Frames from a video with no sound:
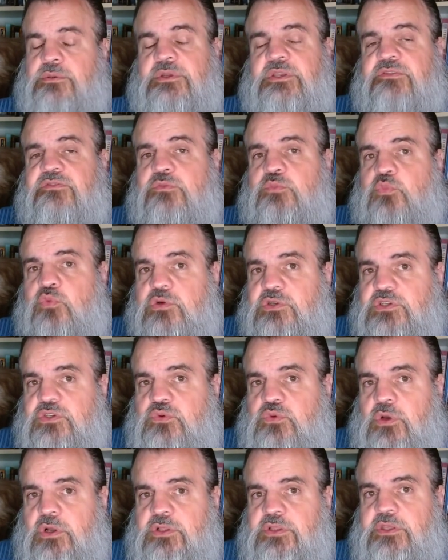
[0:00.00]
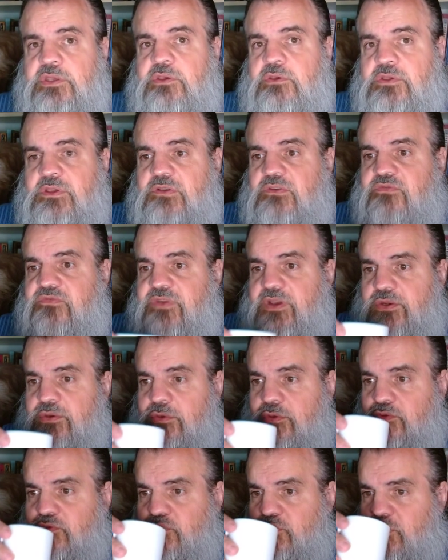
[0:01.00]
or even more strongly using
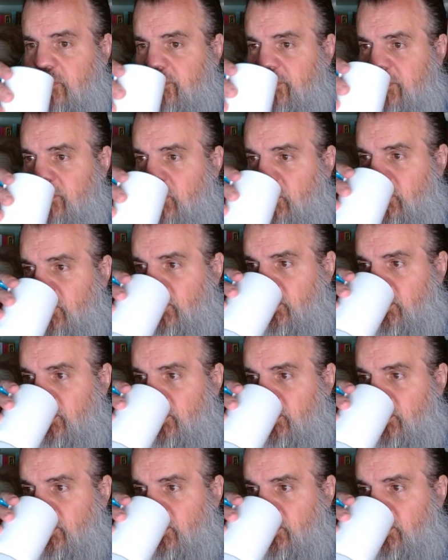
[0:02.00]
federal troops.